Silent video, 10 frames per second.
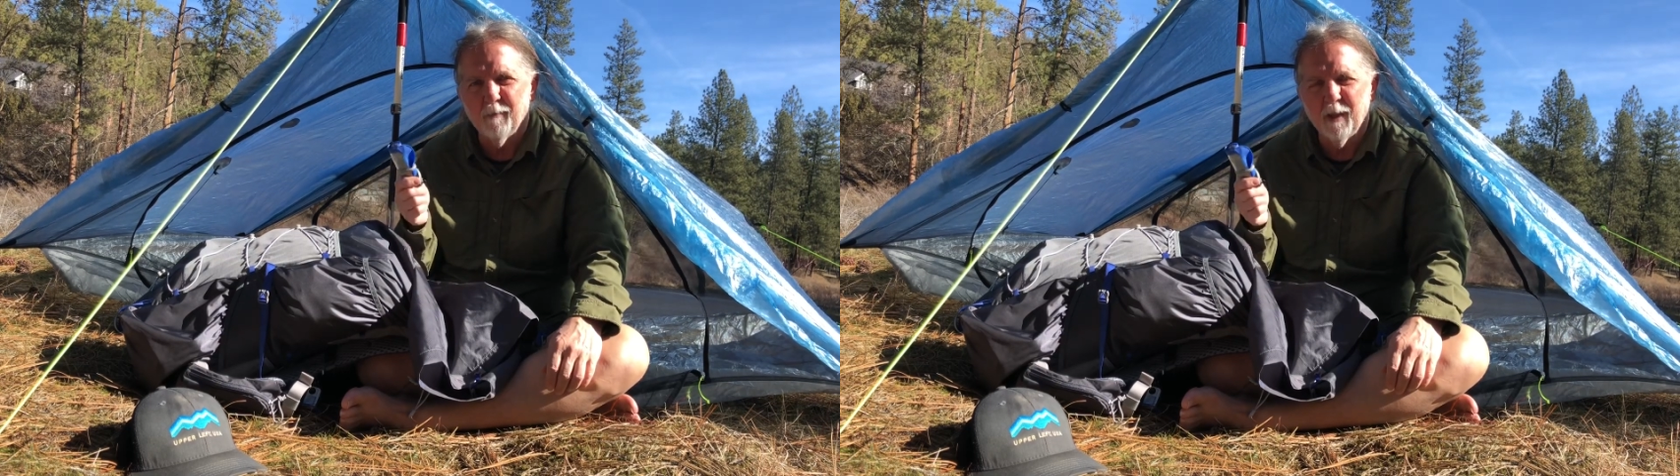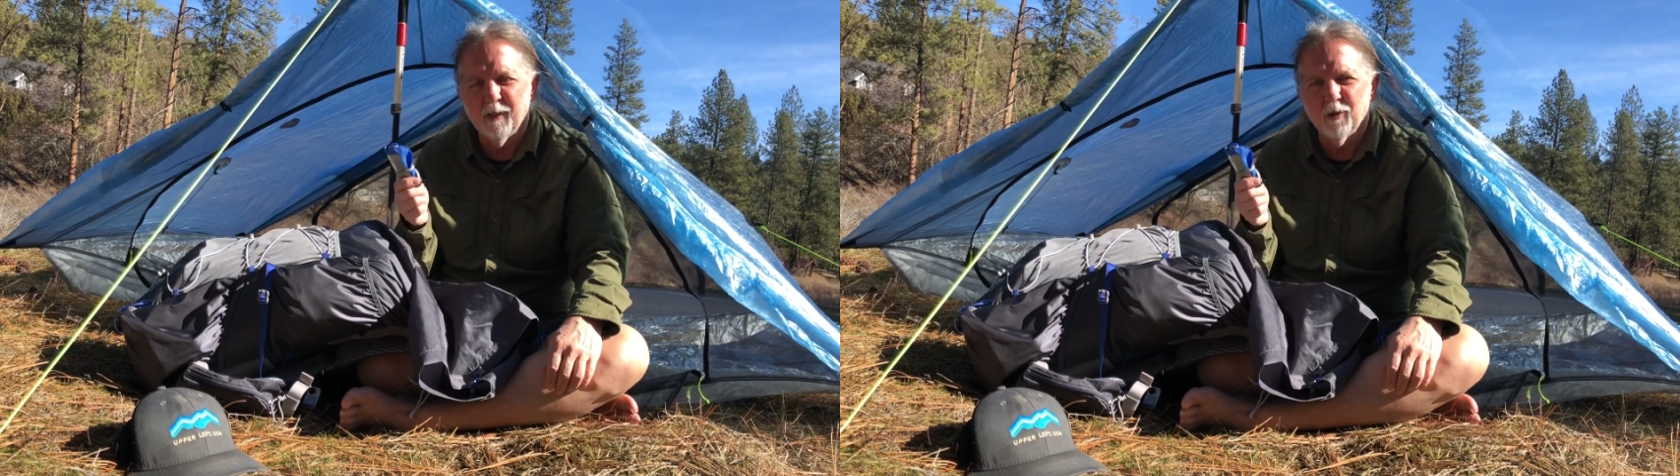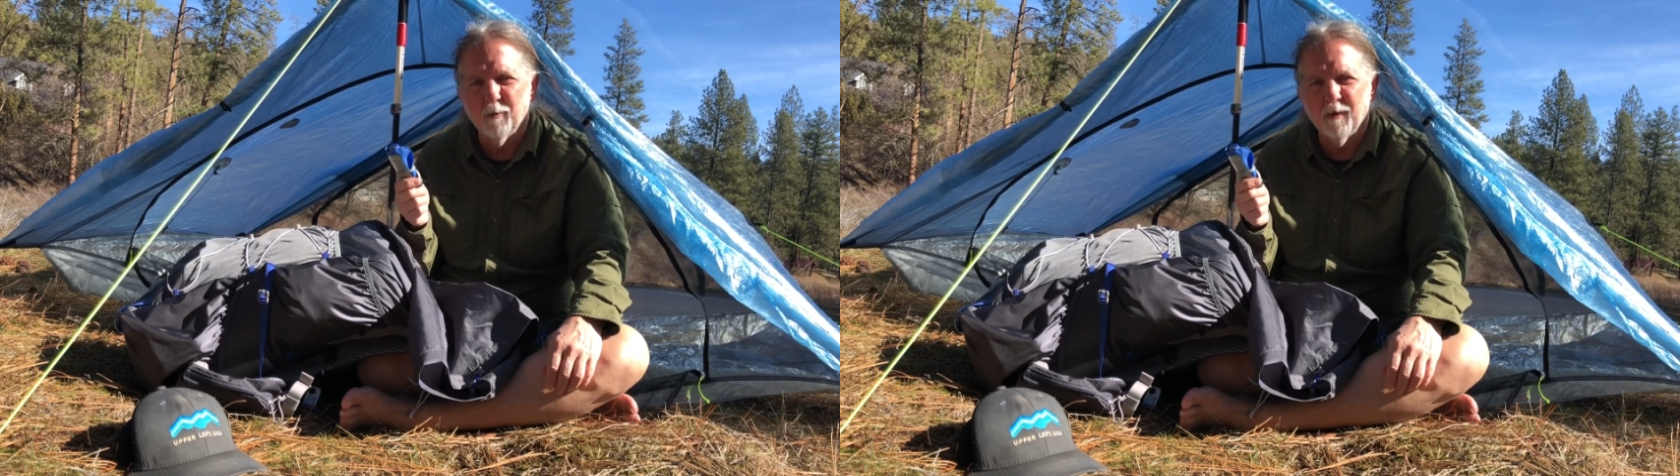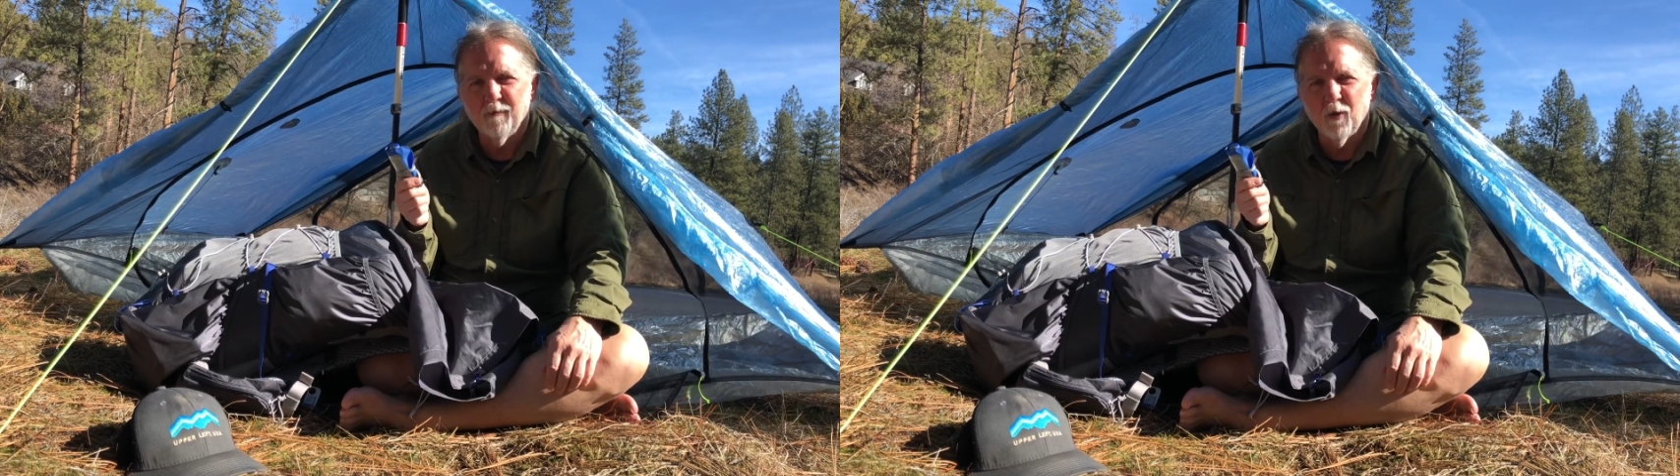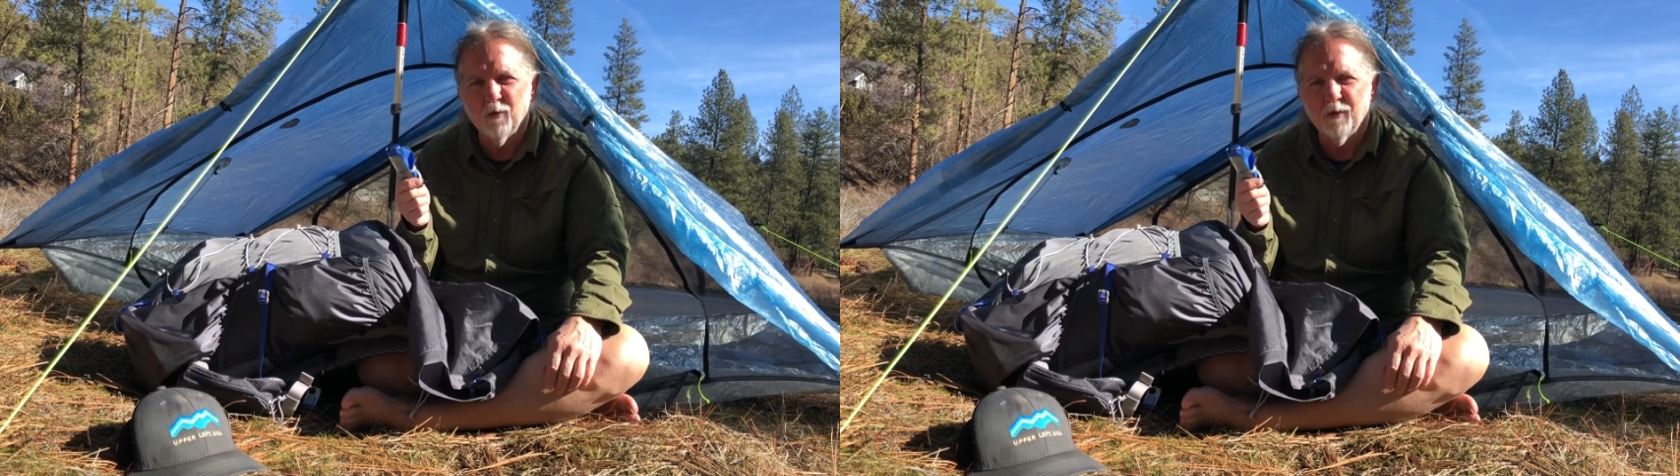make sure my
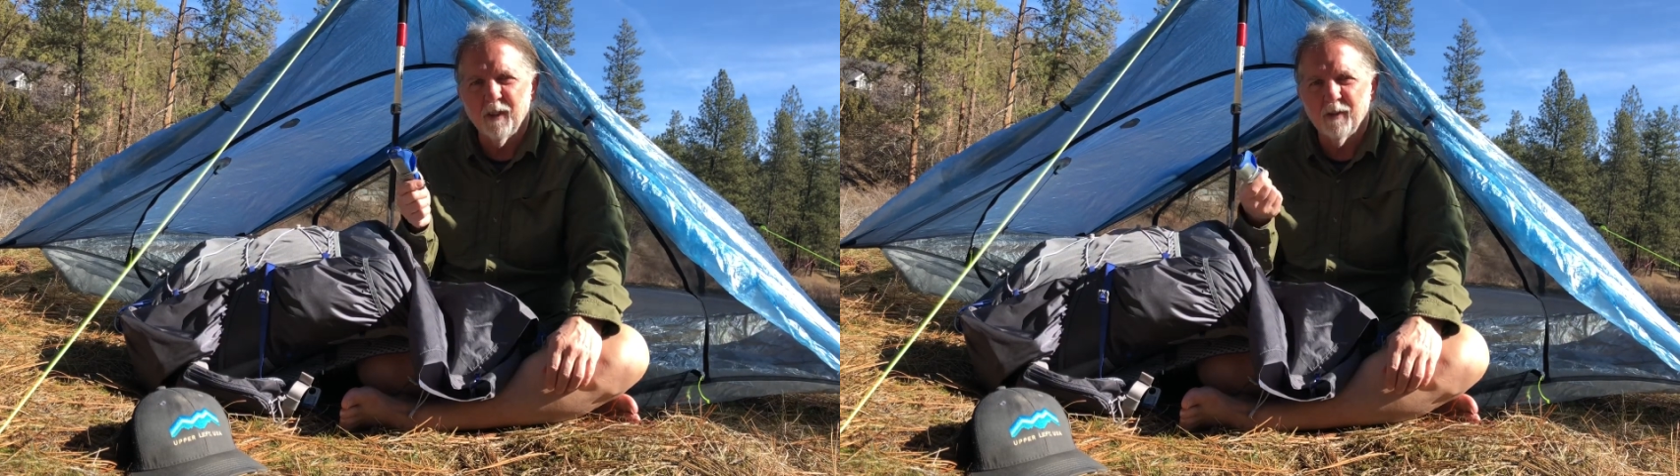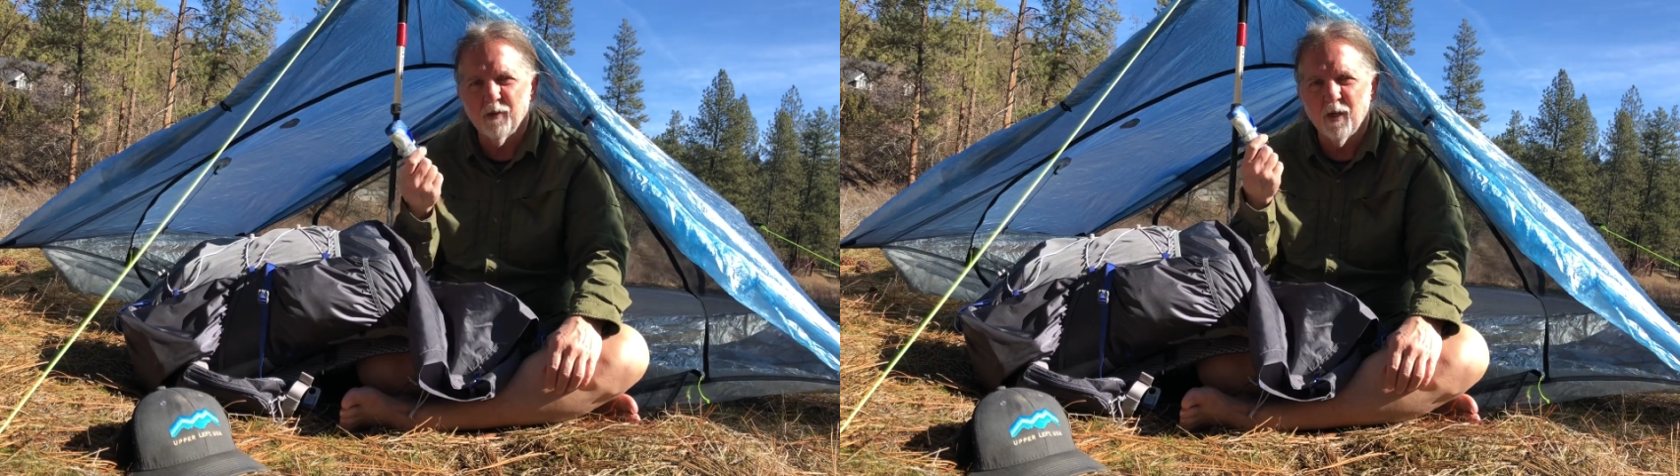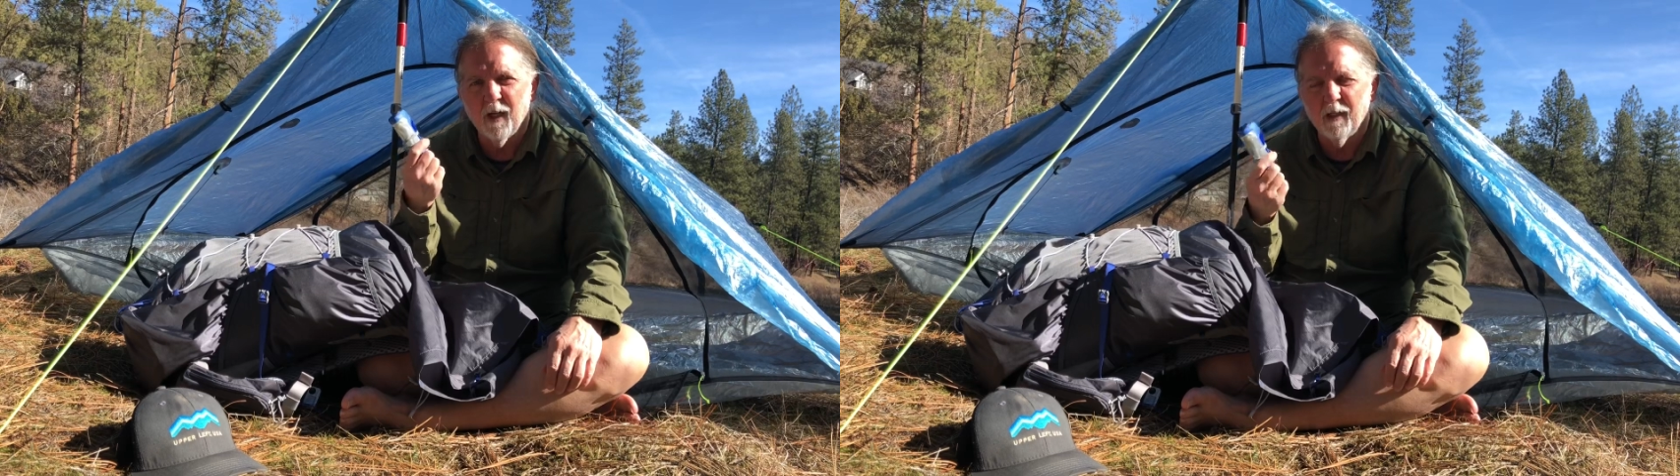phone stays dry,